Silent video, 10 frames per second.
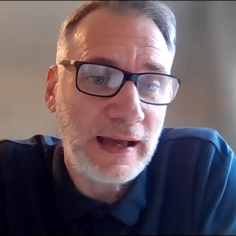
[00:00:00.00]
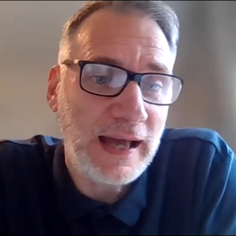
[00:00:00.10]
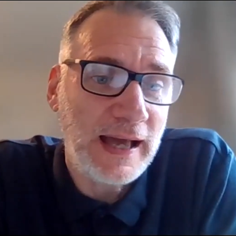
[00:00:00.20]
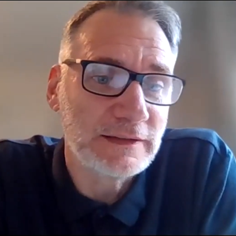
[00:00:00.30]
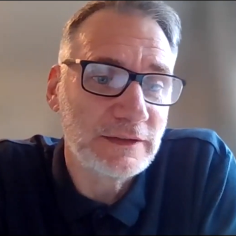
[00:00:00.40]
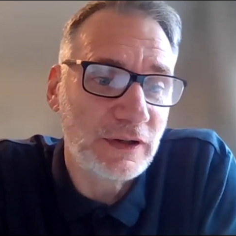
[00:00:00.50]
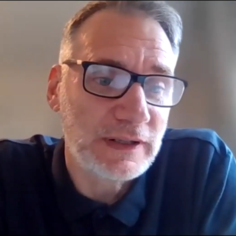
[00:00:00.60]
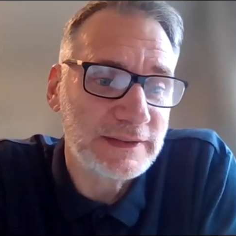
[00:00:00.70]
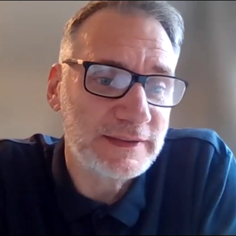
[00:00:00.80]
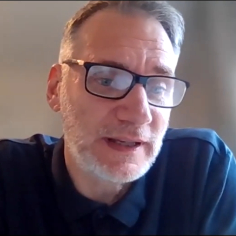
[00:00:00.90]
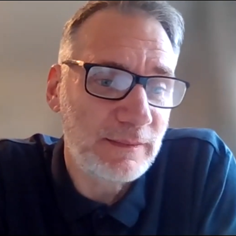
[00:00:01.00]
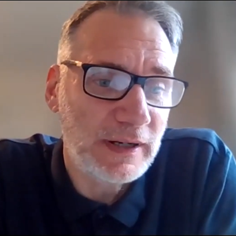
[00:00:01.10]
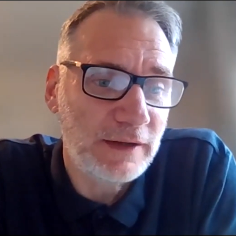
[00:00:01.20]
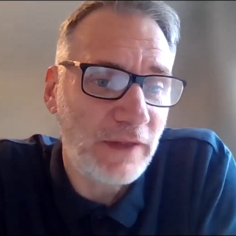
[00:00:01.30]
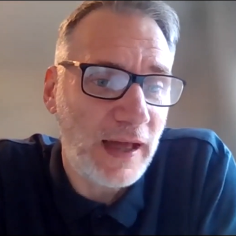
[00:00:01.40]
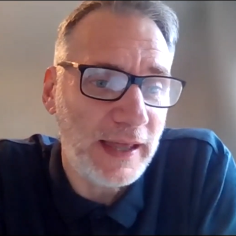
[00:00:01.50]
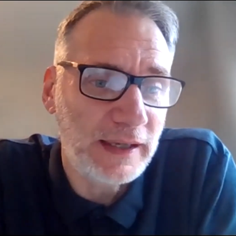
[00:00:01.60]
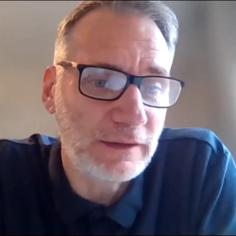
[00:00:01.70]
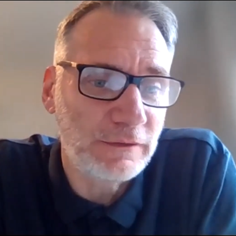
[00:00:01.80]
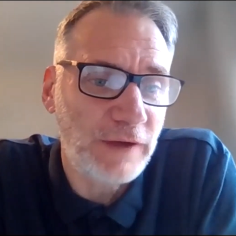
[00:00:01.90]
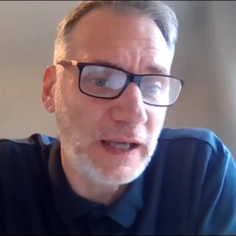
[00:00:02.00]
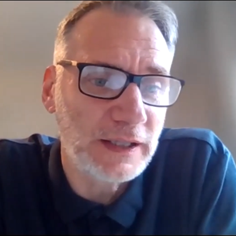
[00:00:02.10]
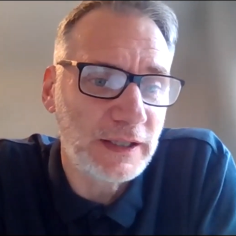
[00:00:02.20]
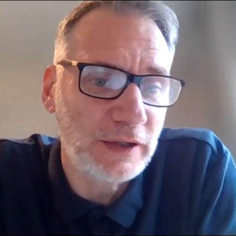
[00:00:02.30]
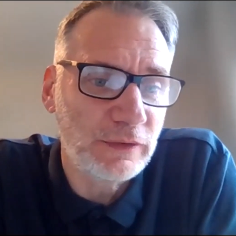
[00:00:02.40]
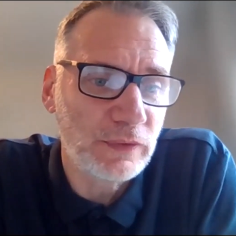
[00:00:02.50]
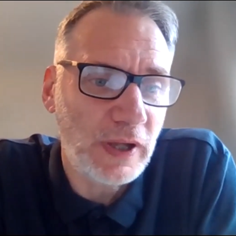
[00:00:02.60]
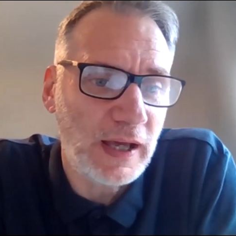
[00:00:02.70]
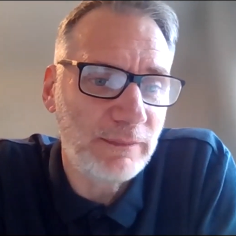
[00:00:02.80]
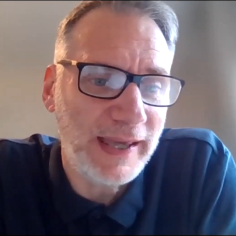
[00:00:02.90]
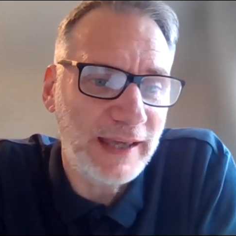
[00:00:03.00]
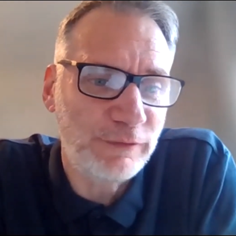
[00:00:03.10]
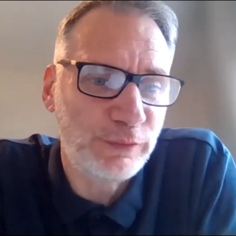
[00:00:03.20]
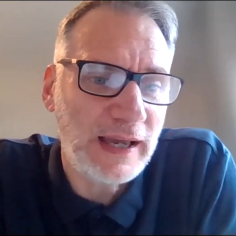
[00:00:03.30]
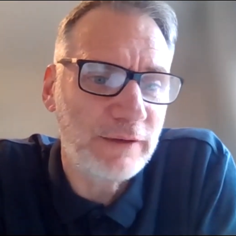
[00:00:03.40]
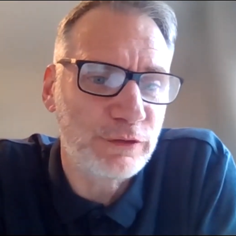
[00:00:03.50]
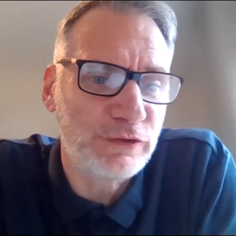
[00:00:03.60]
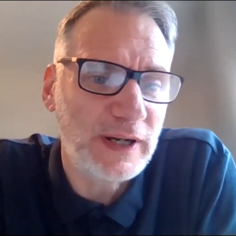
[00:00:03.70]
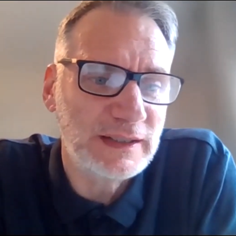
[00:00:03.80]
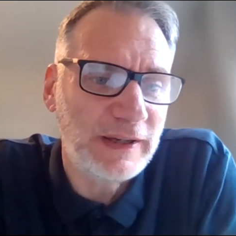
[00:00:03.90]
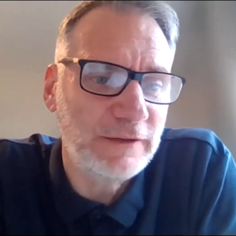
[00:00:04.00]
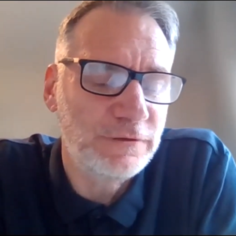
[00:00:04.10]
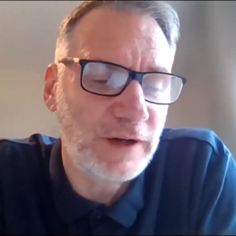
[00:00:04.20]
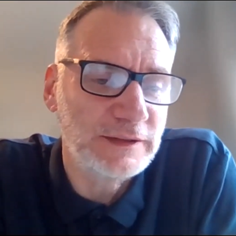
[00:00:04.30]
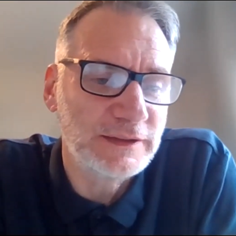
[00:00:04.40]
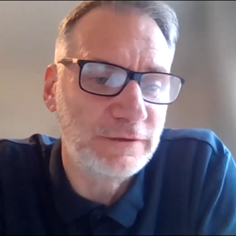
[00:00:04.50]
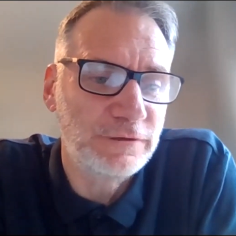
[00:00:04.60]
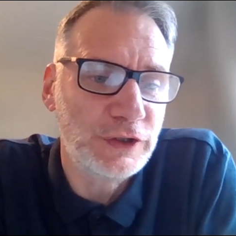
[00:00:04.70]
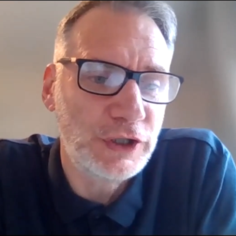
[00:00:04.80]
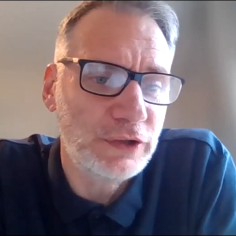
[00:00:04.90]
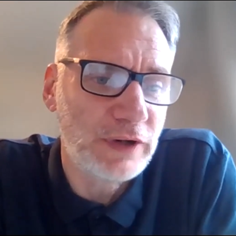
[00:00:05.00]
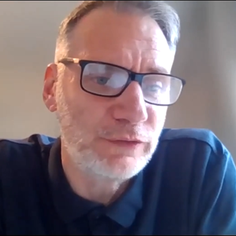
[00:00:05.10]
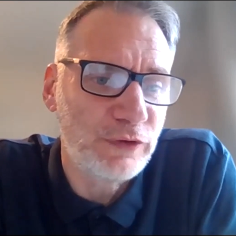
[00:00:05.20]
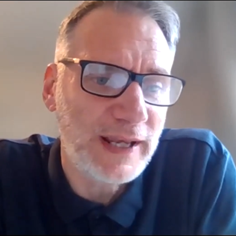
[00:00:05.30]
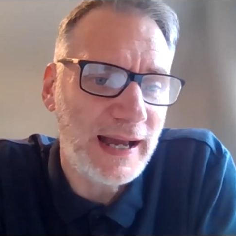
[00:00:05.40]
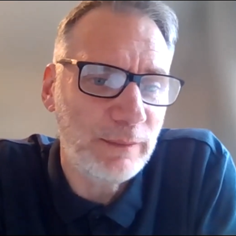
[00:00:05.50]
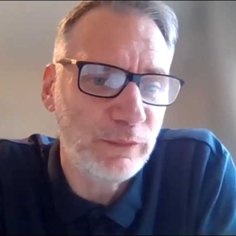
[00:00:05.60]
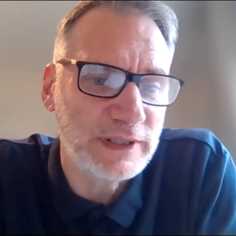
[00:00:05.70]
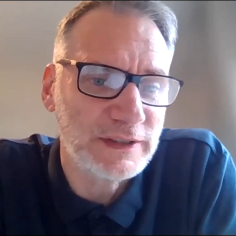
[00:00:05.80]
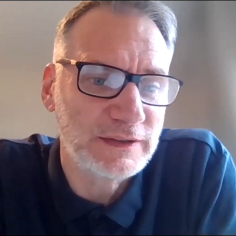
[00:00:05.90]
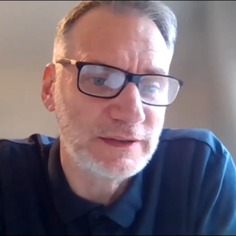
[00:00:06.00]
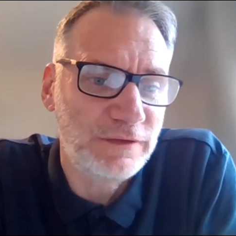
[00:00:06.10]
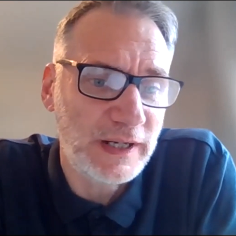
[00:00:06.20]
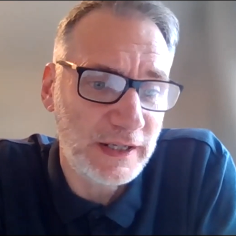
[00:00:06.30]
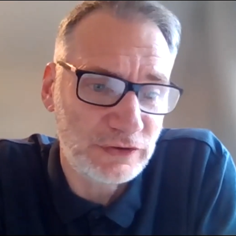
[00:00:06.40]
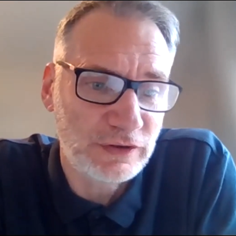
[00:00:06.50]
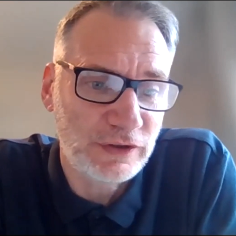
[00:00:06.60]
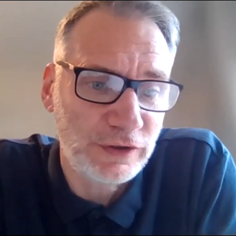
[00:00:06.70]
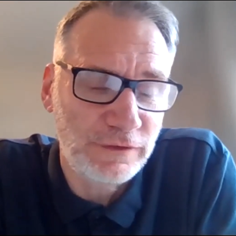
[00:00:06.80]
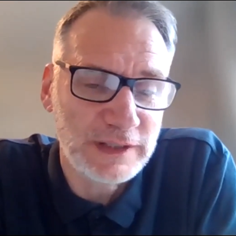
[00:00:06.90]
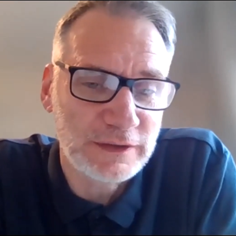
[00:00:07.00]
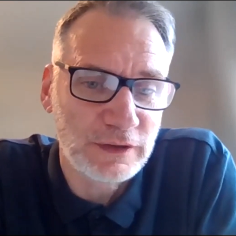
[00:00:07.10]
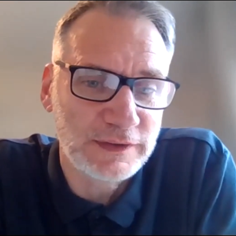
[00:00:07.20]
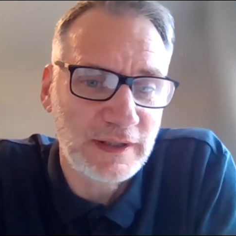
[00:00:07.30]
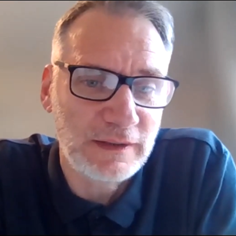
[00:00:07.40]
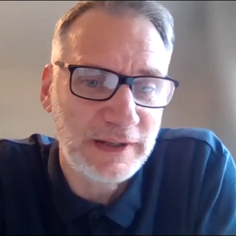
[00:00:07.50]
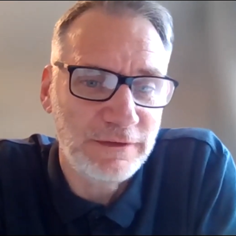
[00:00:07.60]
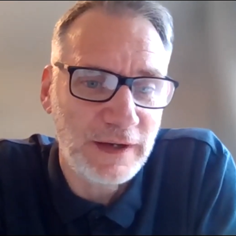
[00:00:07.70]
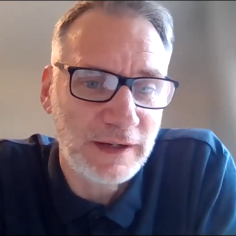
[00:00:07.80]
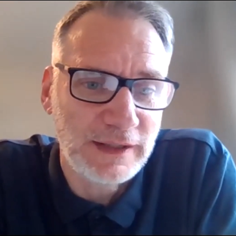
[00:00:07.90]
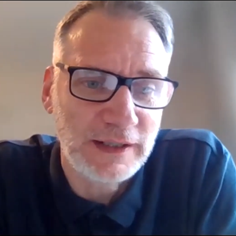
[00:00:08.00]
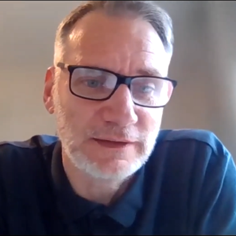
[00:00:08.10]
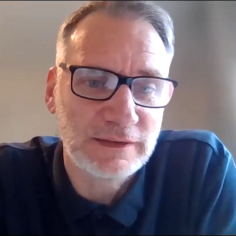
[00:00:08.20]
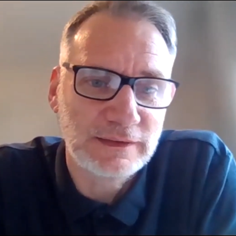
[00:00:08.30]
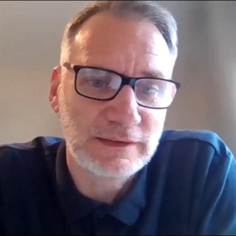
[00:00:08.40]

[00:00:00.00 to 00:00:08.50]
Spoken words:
And on a similar vein, thank you. If we have already been funded for neuro rehab, which is finished, could this also be funded?